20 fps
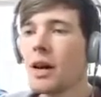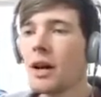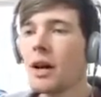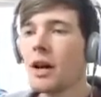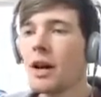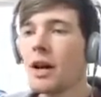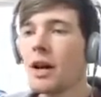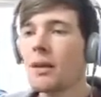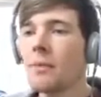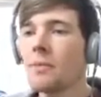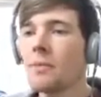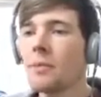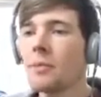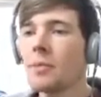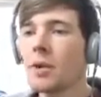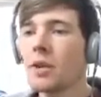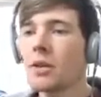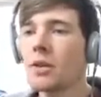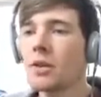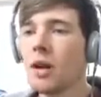um,
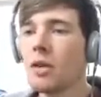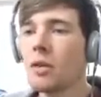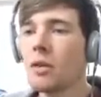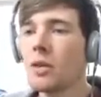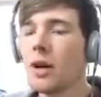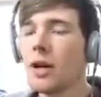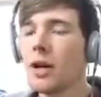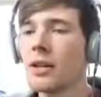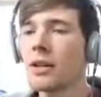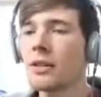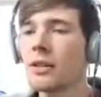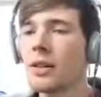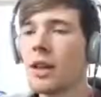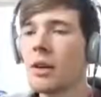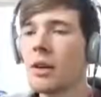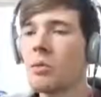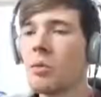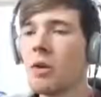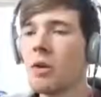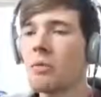because otherwise
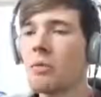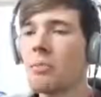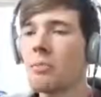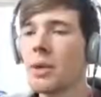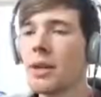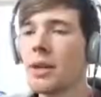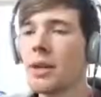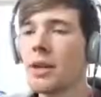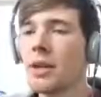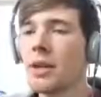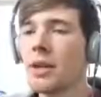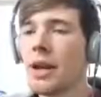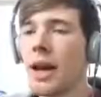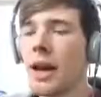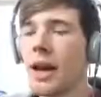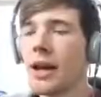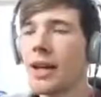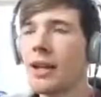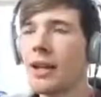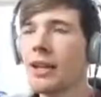there won't
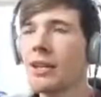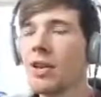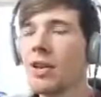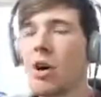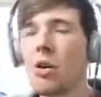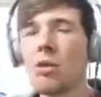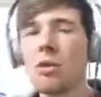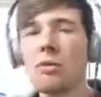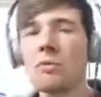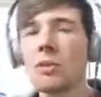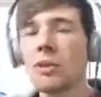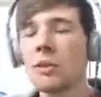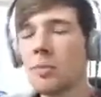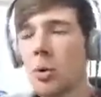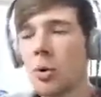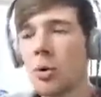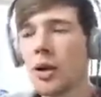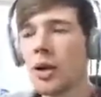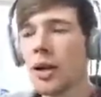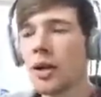be any golems
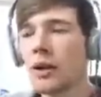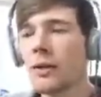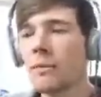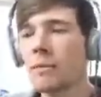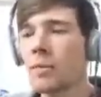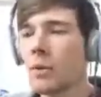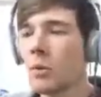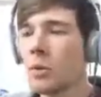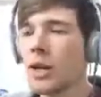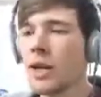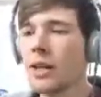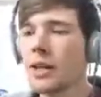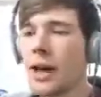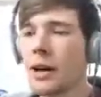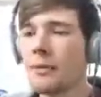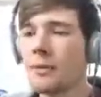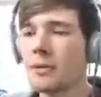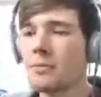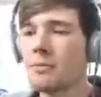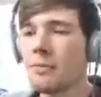spawning. We need to
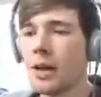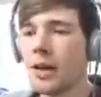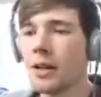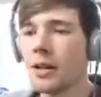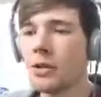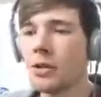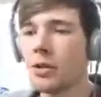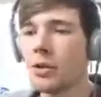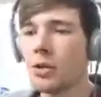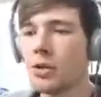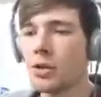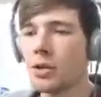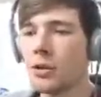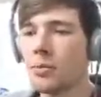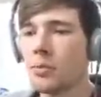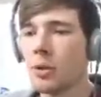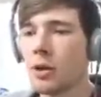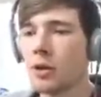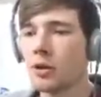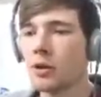have as many doors
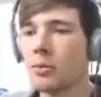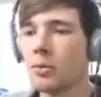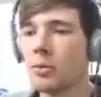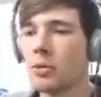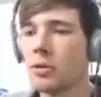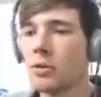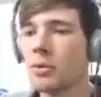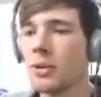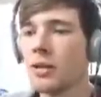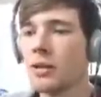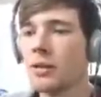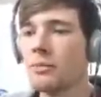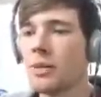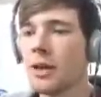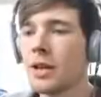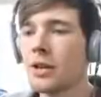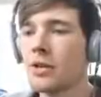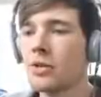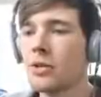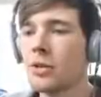as possible, so we need to
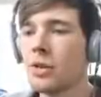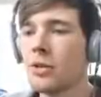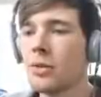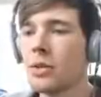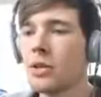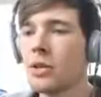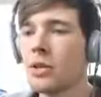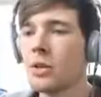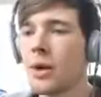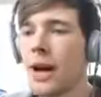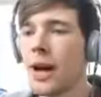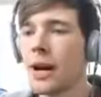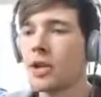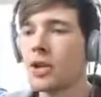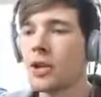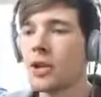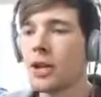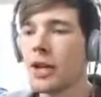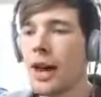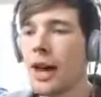make sure that we do
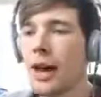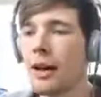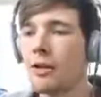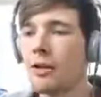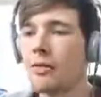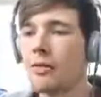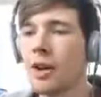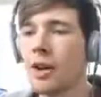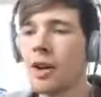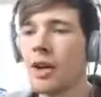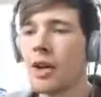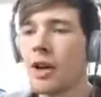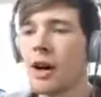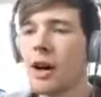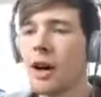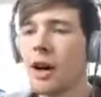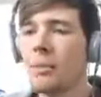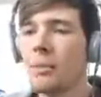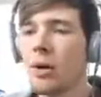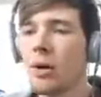actually have
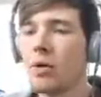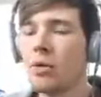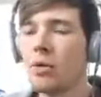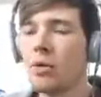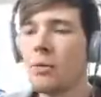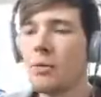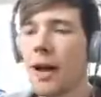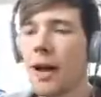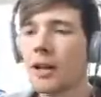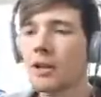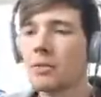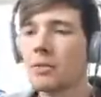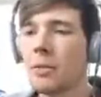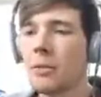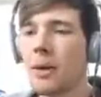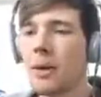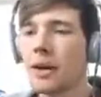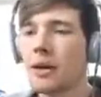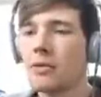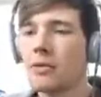um, all the
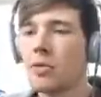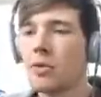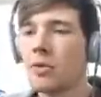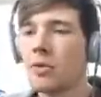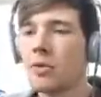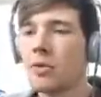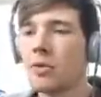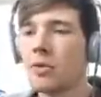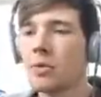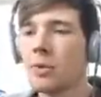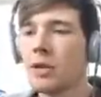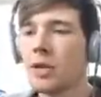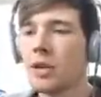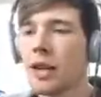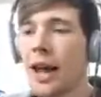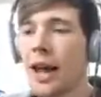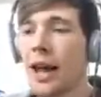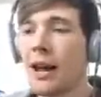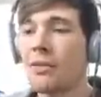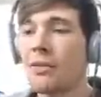maximum amount of doors that we
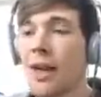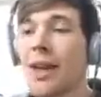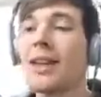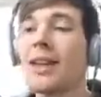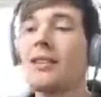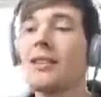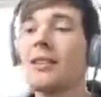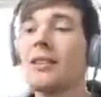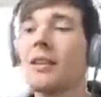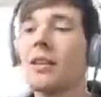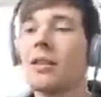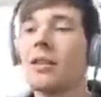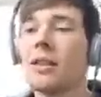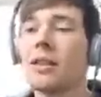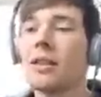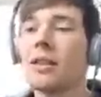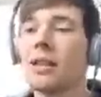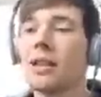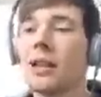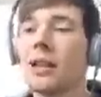can have in
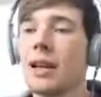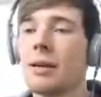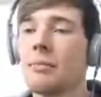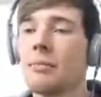the TD